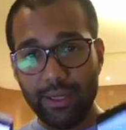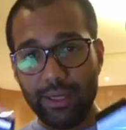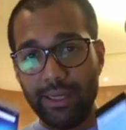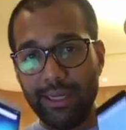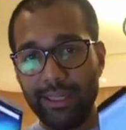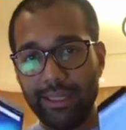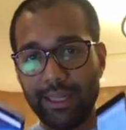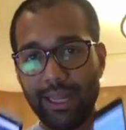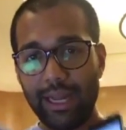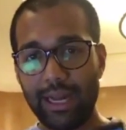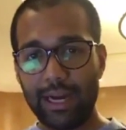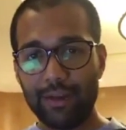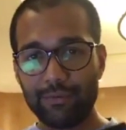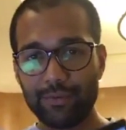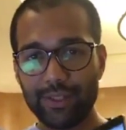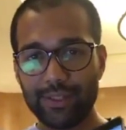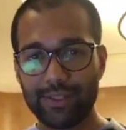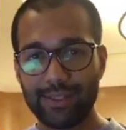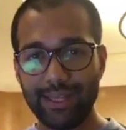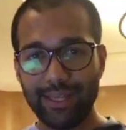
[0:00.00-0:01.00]
in their
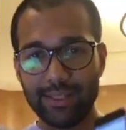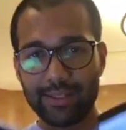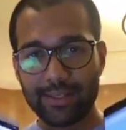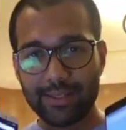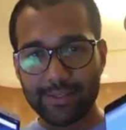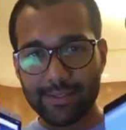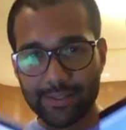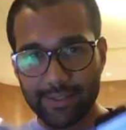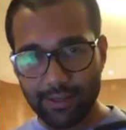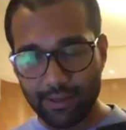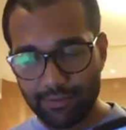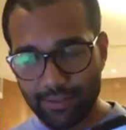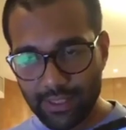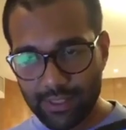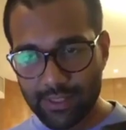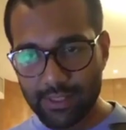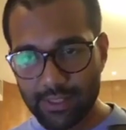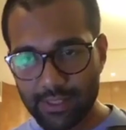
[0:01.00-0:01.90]
after sales service.